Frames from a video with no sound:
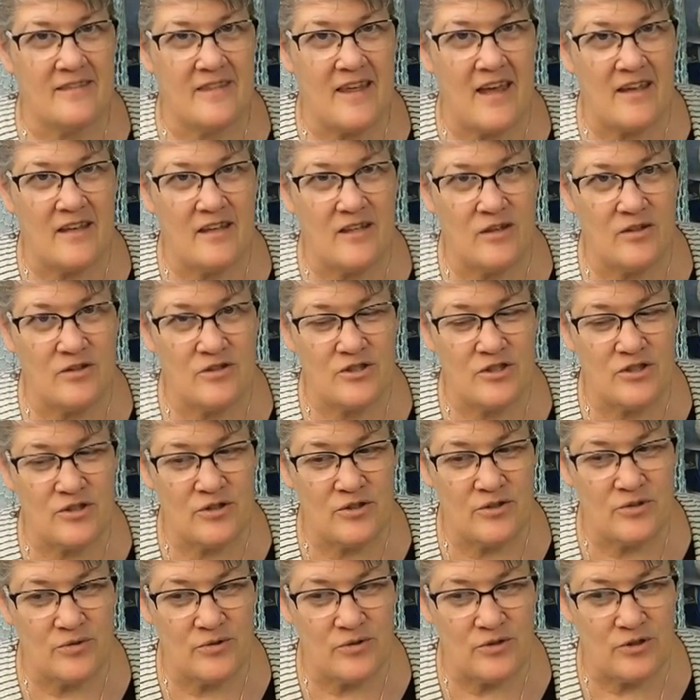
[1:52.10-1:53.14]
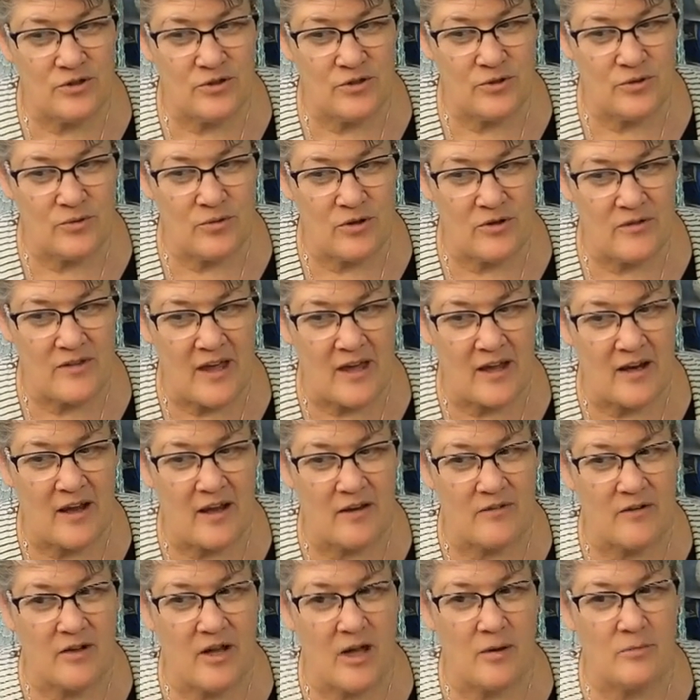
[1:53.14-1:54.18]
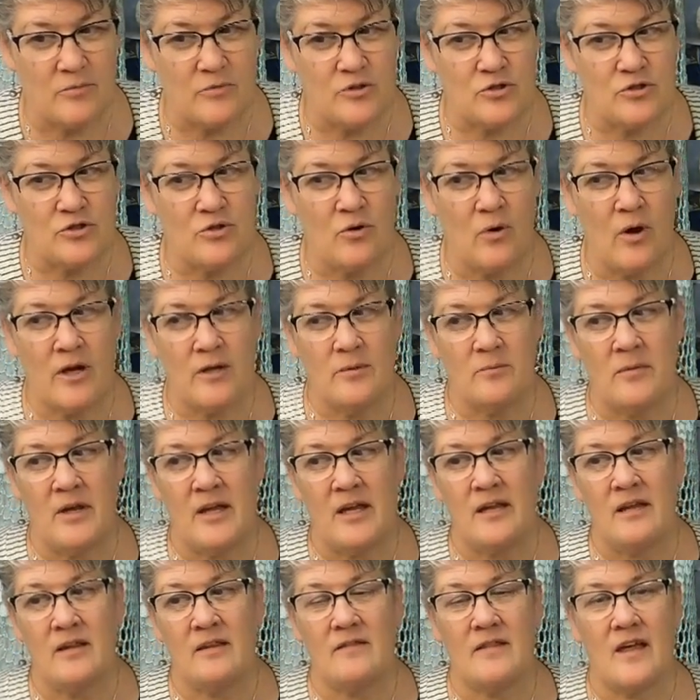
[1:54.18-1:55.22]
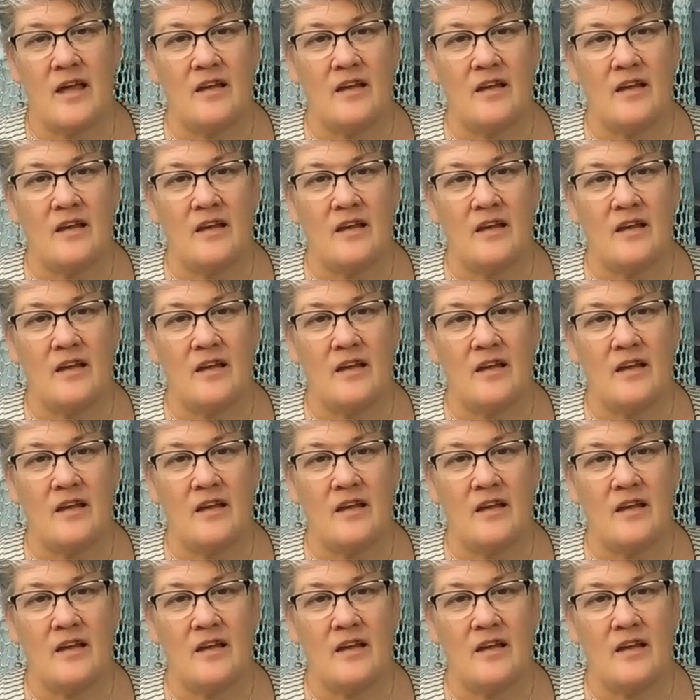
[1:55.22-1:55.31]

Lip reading: thank you to you that have come to join me.